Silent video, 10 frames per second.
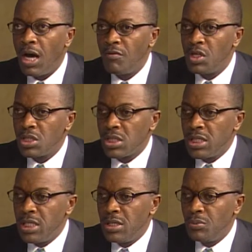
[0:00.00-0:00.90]

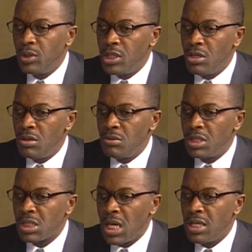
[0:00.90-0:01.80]
obviously, when you
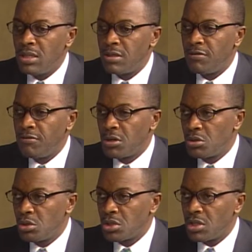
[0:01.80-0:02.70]
designed your
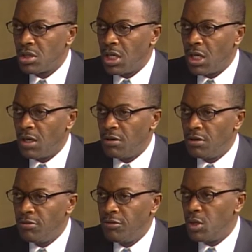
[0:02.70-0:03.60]
first
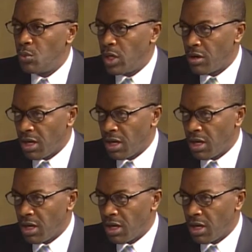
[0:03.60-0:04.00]
footwear,